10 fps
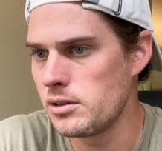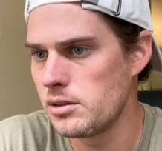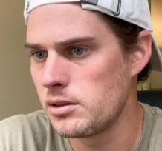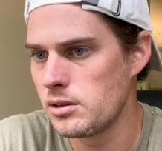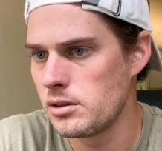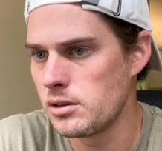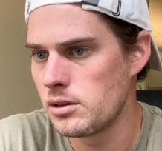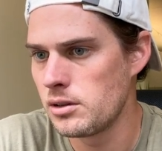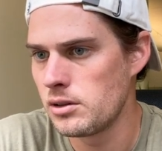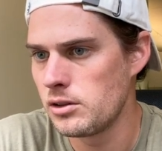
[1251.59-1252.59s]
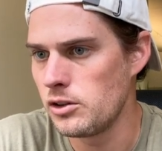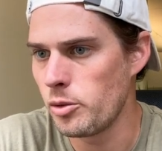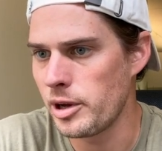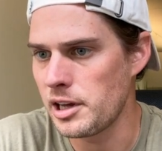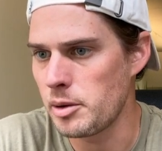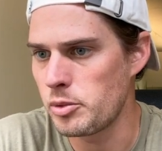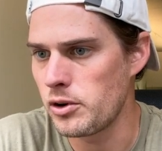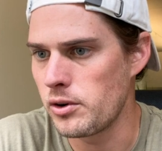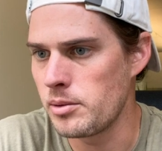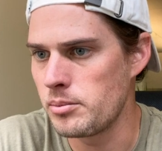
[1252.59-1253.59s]
Do you know about that
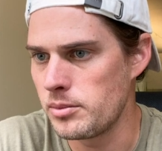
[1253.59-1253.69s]
program?